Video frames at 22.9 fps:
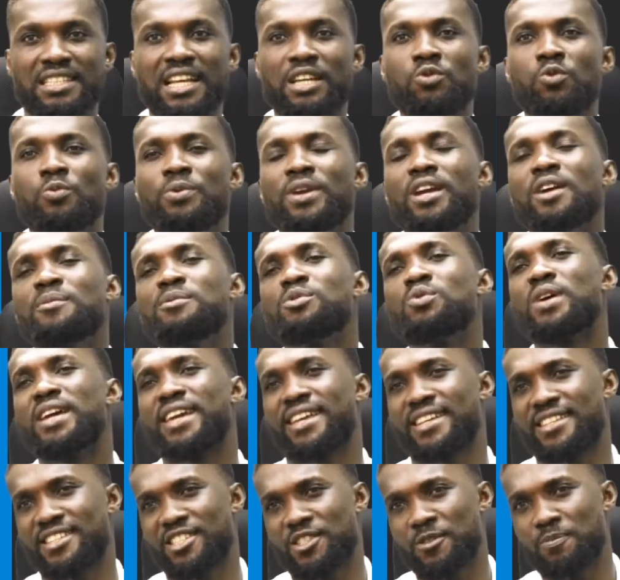Now you'll be able to
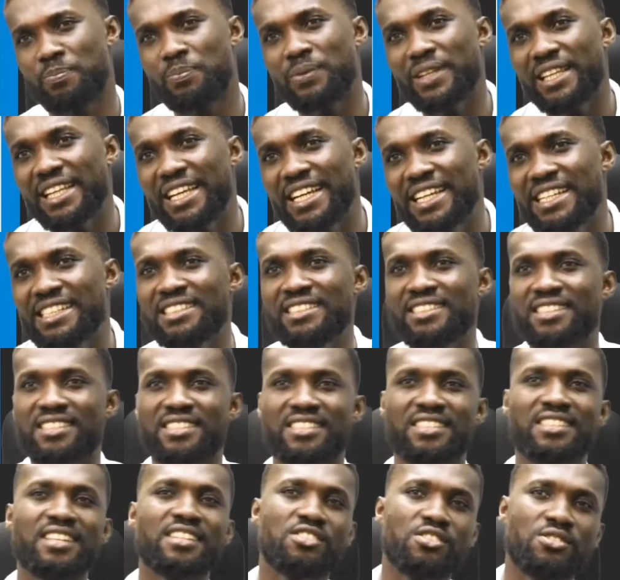explain
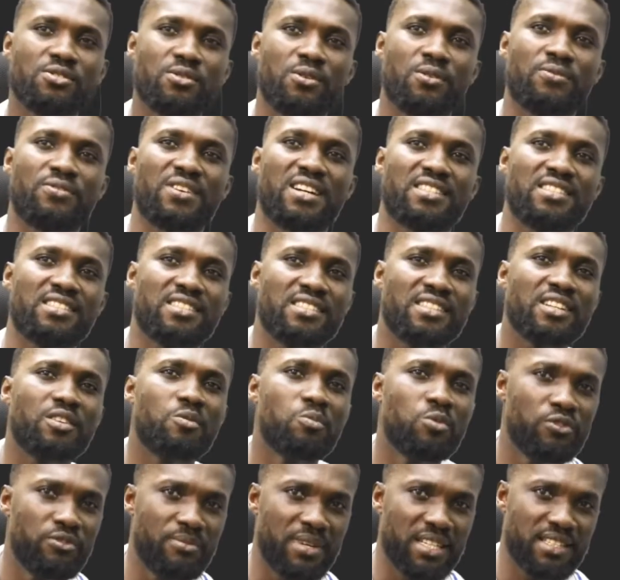the stages of
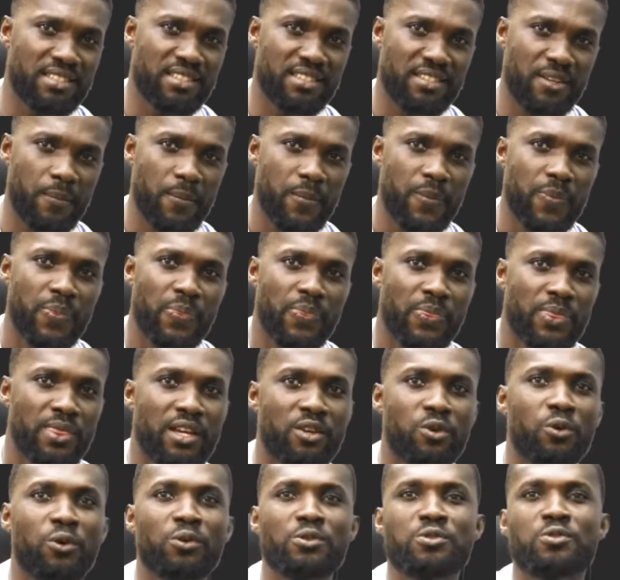artistic movement.
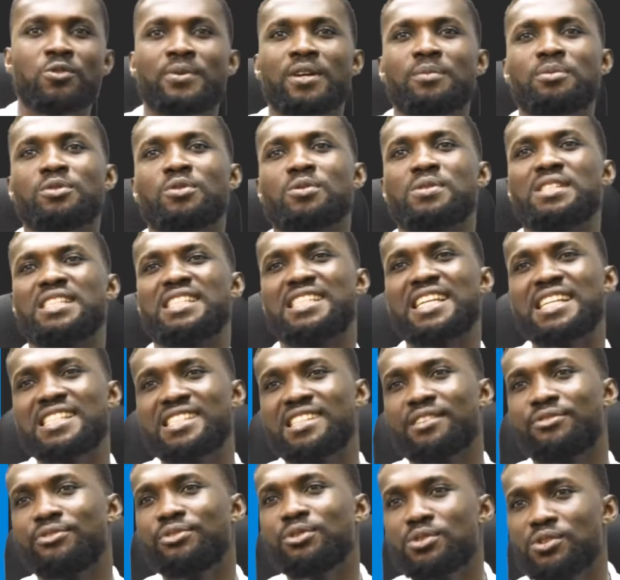Then you'll also be able to
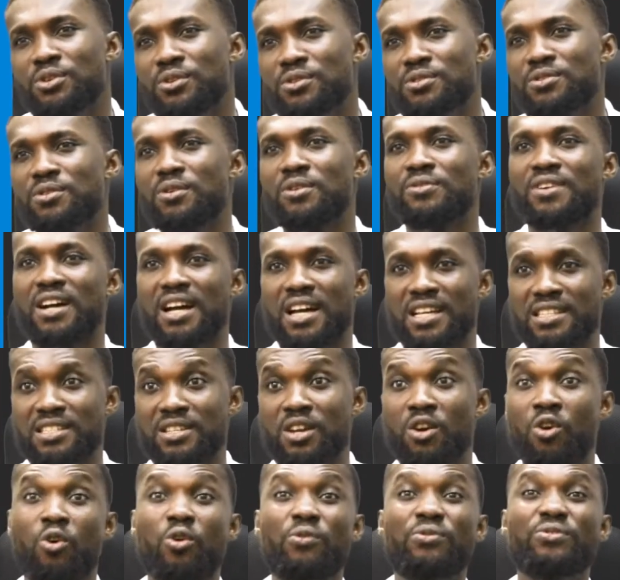state the futures of
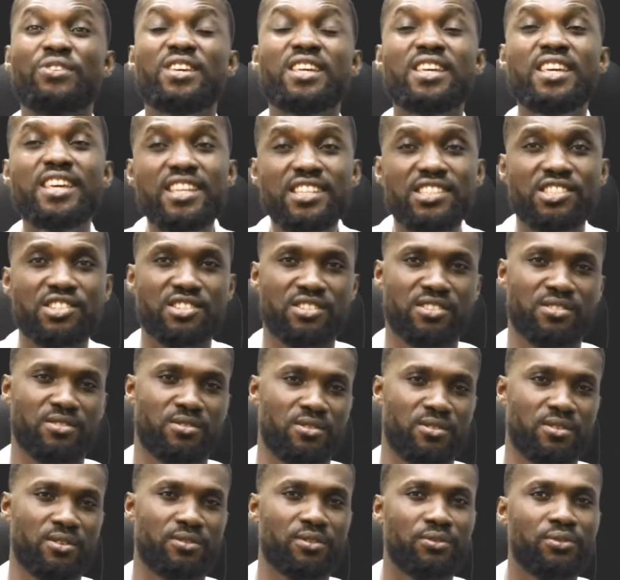art of each
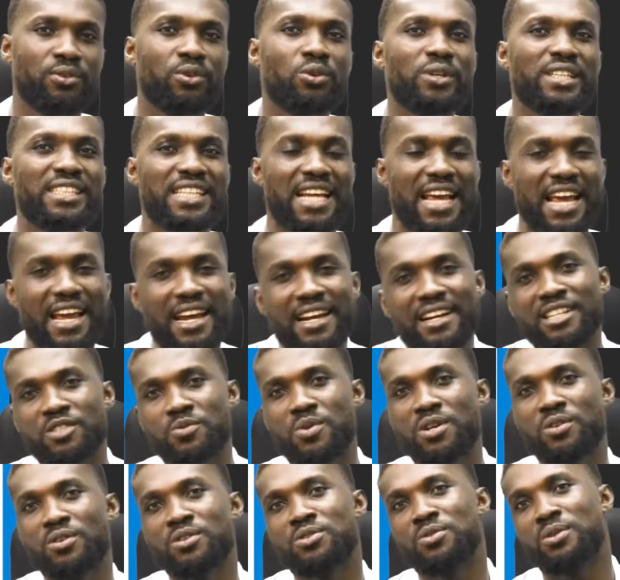of the following
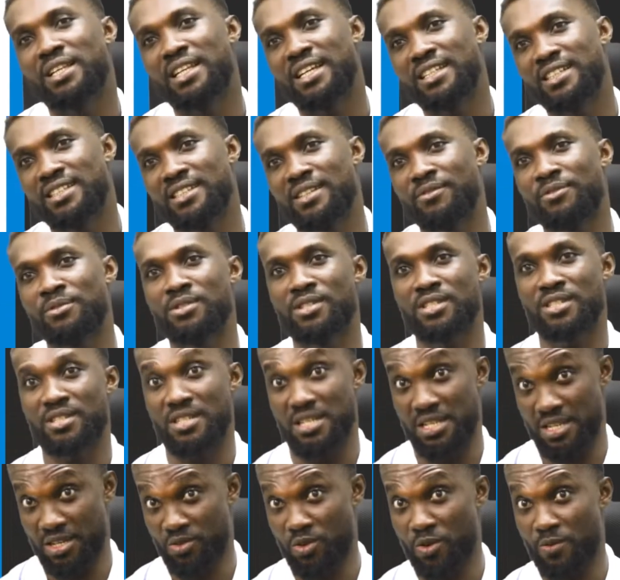eras we are going to learn in
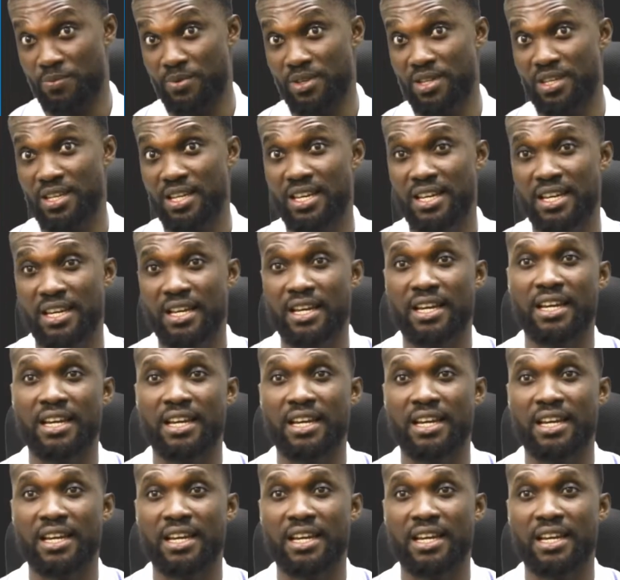the topic.